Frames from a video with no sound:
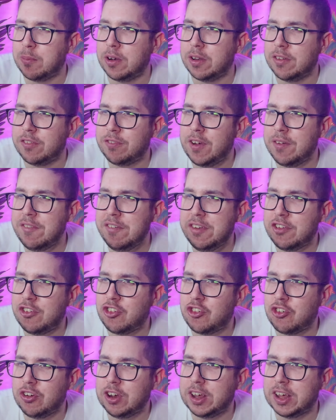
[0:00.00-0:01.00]
one's very
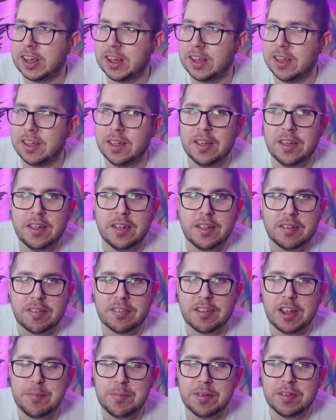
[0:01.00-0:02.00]
stringy,
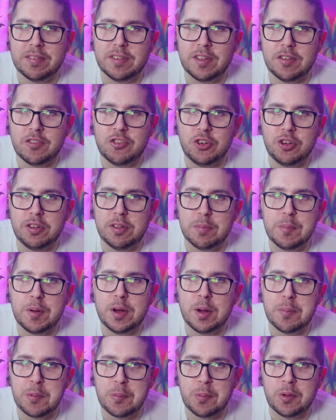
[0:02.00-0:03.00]
same as the juicy
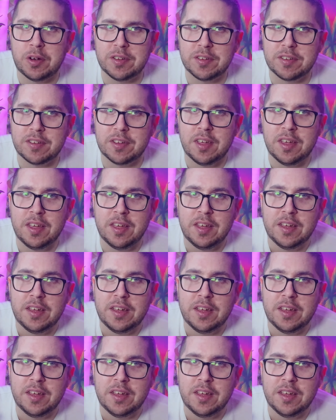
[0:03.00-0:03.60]
marble ones.